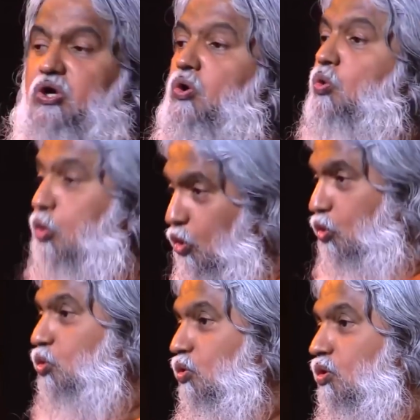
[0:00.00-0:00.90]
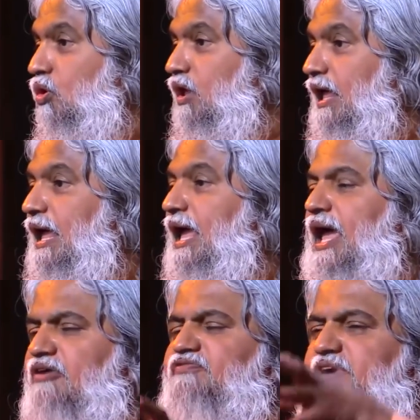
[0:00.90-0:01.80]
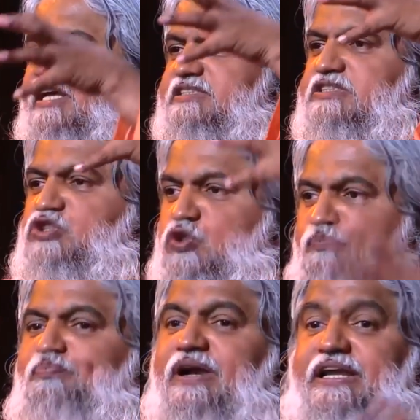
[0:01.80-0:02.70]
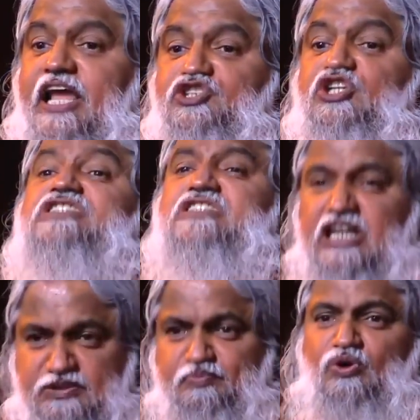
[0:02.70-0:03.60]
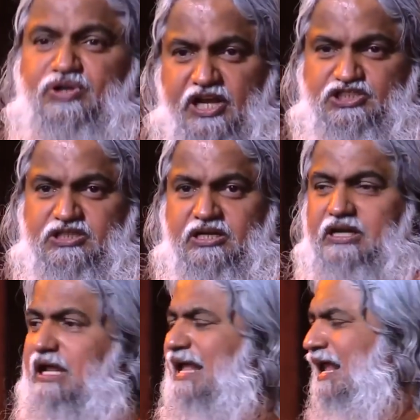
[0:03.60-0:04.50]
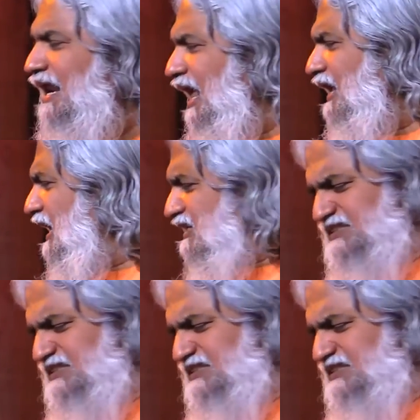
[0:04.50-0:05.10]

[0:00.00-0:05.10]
who have this supernatural transportation like it's